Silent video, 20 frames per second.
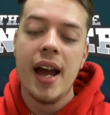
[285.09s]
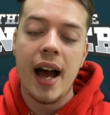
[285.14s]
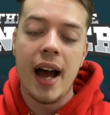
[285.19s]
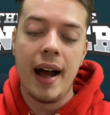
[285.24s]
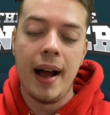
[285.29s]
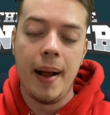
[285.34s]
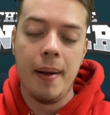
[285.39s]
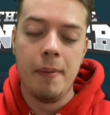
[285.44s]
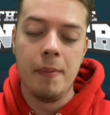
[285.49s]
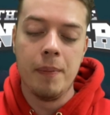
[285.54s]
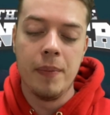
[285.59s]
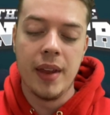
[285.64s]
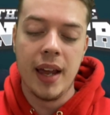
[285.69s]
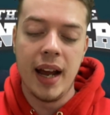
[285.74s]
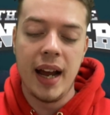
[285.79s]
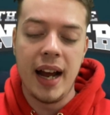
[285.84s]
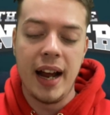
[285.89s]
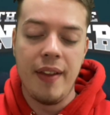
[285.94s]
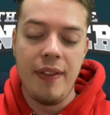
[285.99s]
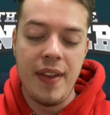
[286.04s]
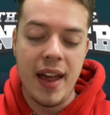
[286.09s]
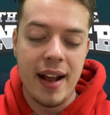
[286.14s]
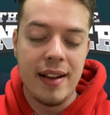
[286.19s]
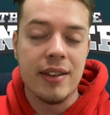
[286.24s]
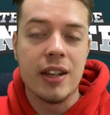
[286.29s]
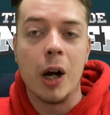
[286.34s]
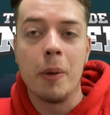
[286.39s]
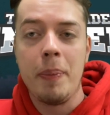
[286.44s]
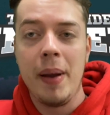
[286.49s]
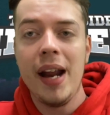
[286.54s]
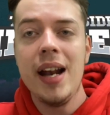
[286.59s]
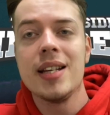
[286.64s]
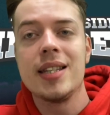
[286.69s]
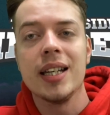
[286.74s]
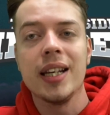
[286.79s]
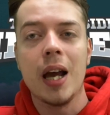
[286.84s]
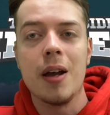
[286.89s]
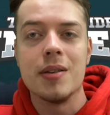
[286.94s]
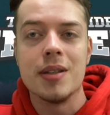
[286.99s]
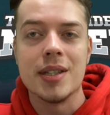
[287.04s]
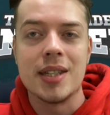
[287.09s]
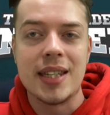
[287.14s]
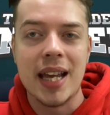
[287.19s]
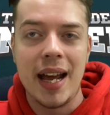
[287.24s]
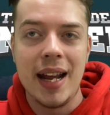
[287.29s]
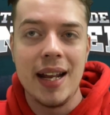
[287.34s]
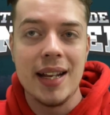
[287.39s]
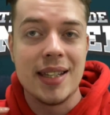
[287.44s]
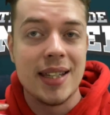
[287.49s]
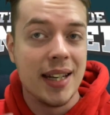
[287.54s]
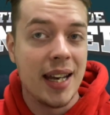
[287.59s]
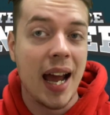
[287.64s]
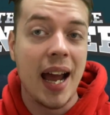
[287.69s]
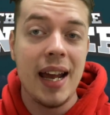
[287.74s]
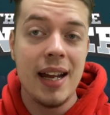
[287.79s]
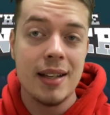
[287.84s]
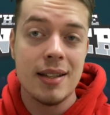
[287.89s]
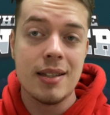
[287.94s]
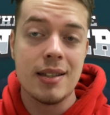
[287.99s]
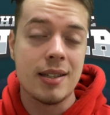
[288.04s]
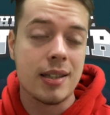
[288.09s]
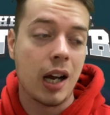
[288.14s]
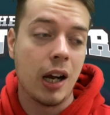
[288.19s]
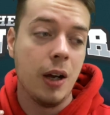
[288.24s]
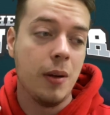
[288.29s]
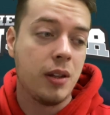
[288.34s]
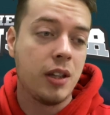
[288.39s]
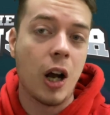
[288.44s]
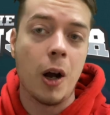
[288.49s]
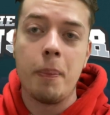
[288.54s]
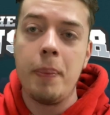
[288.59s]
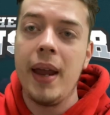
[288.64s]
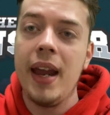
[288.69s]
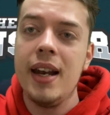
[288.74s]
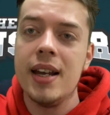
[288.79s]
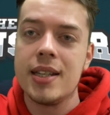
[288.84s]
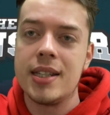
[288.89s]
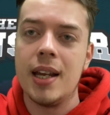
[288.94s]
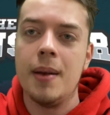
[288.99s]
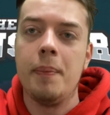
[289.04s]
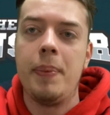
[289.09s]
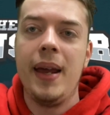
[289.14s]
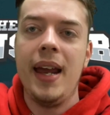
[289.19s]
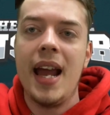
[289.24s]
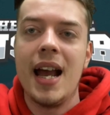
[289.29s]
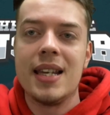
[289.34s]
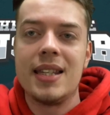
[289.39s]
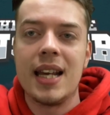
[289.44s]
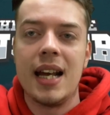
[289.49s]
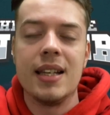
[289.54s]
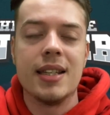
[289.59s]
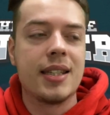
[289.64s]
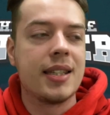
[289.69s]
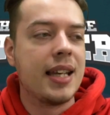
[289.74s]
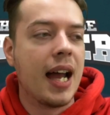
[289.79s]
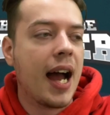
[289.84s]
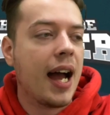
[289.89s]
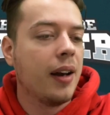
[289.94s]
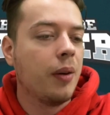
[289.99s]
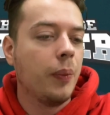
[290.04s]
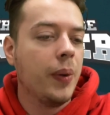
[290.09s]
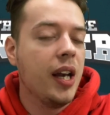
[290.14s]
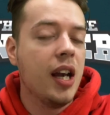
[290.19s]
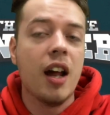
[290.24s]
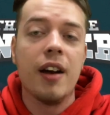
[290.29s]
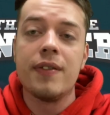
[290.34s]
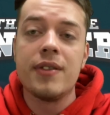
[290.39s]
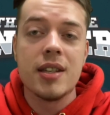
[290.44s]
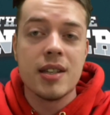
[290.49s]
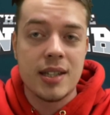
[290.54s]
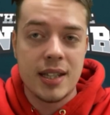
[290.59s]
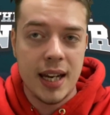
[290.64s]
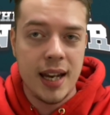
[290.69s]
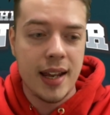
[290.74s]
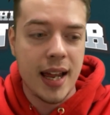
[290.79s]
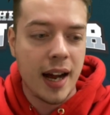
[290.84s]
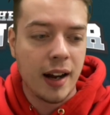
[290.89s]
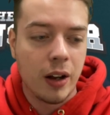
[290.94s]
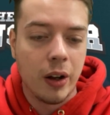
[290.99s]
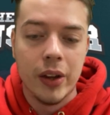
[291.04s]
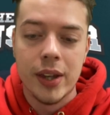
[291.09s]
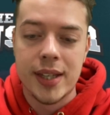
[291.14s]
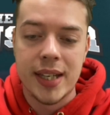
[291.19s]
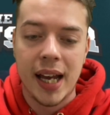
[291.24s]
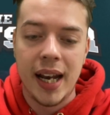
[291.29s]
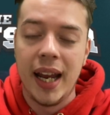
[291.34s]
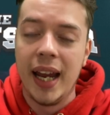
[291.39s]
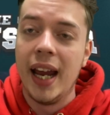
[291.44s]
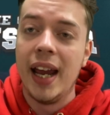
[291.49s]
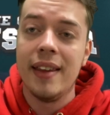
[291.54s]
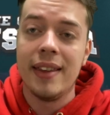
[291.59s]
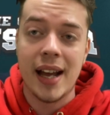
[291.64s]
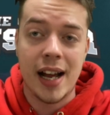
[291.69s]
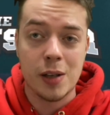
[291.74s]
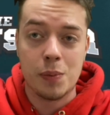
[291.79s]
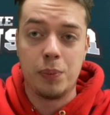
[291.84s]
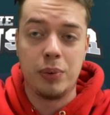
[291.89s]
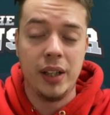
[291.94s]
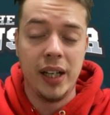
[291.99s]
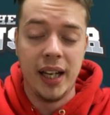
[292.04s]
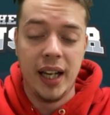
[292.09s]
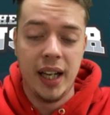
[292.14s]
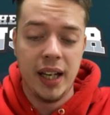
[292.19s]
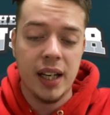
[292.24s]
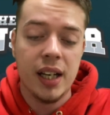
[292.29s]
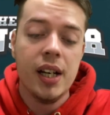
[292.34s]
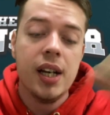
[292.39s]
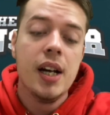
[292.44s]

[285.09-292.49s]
And then Doug Peterson goes and say it today. So Doug Peterson, PSN Stan. We love to see that content here. That's brilliant.